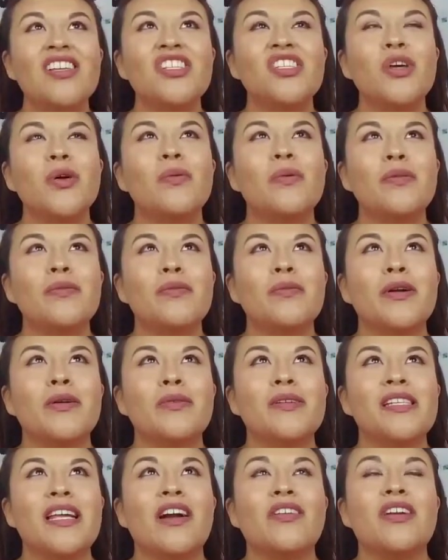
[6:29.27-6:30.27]
So where
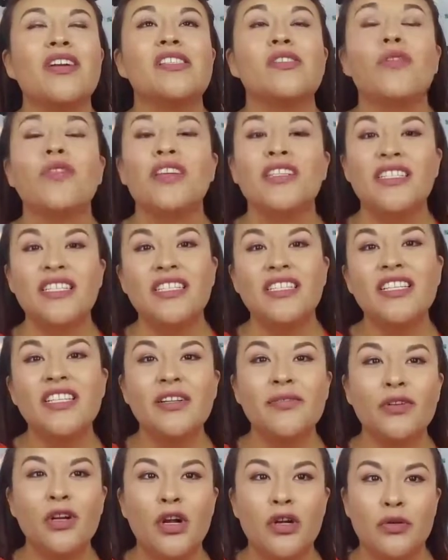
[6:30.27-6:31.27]
was I? Okay, so they did
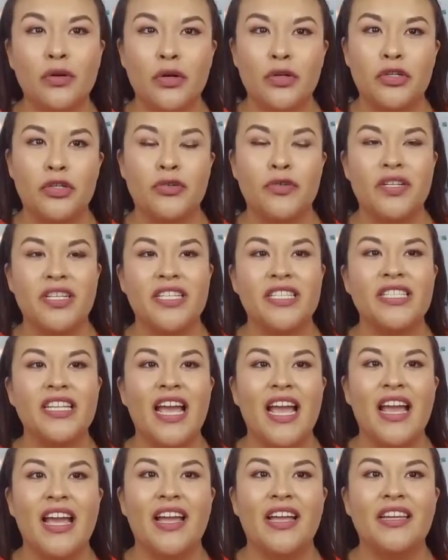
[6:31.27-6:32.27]
deliver our groceries
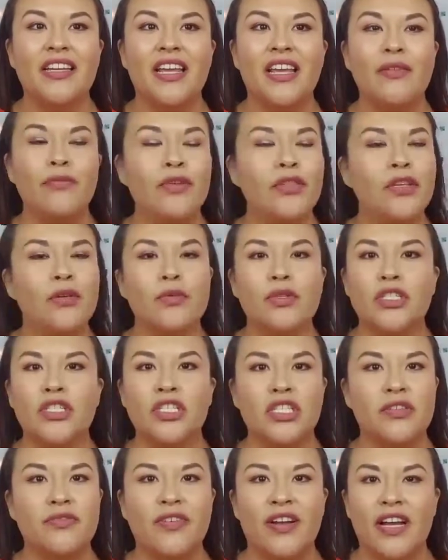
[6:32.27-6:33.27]
and everything was
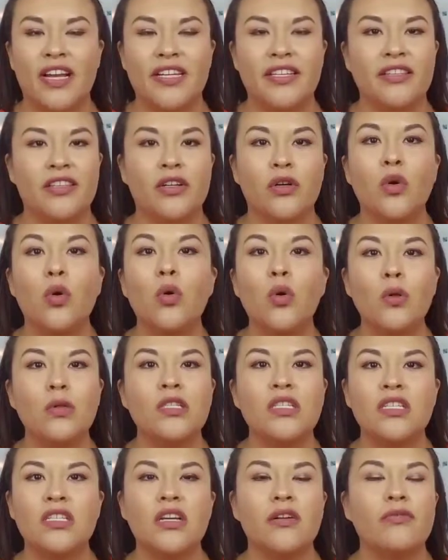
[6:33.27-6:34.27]
just fine. The cold
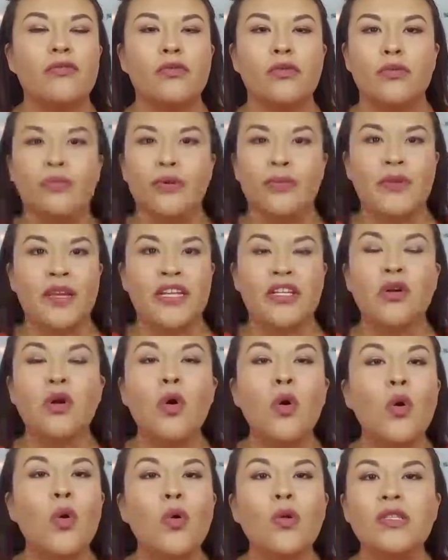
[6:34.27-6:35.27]
stuff would remain
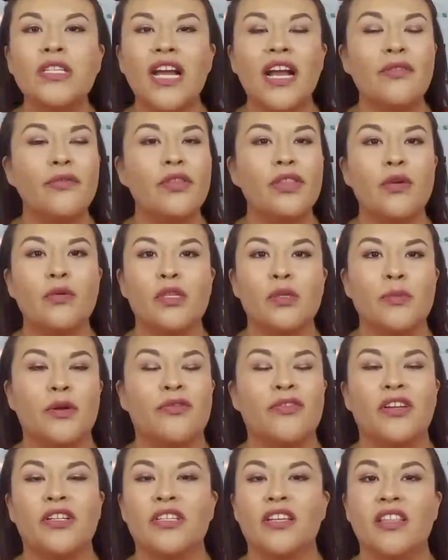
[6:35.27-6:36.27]
cold. Everything was
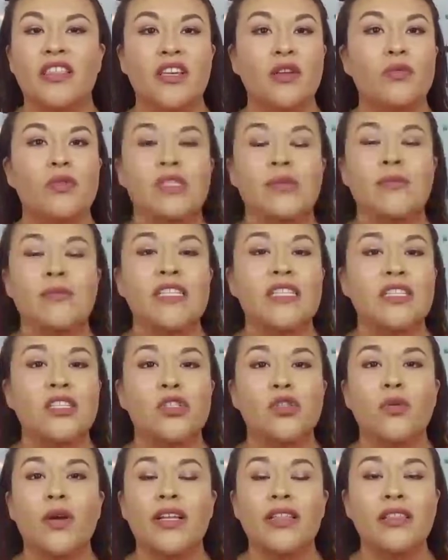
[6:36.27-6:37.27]
perfect. Nothing was missing.
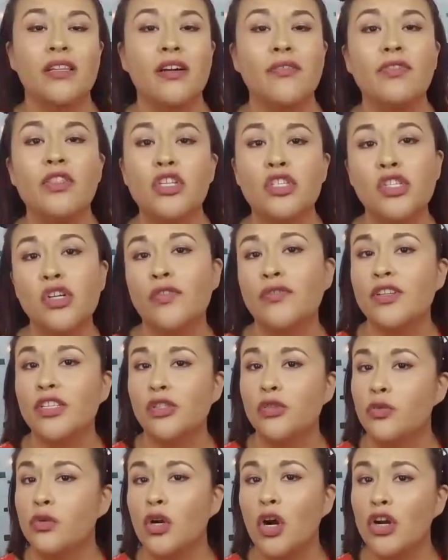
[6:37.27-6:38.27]
So I loved the service
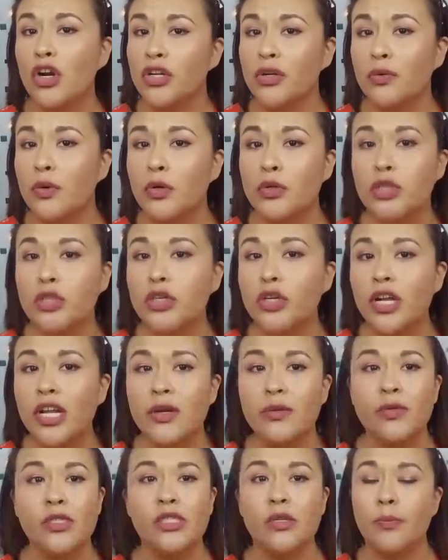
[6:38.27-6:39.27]
through Garden Grocer.
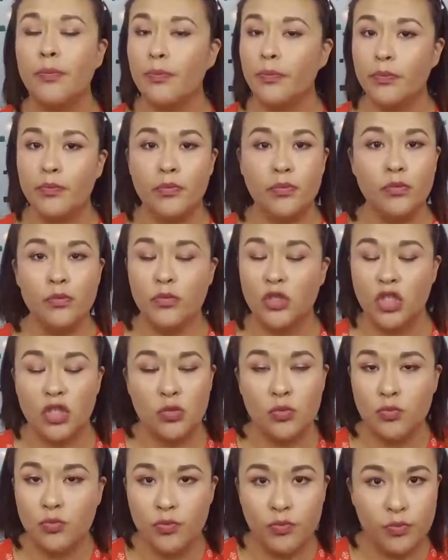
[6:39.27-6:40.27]
It was
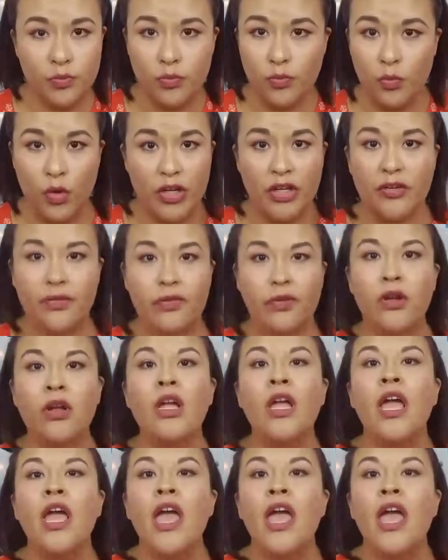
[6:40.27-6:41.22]
just wonderful.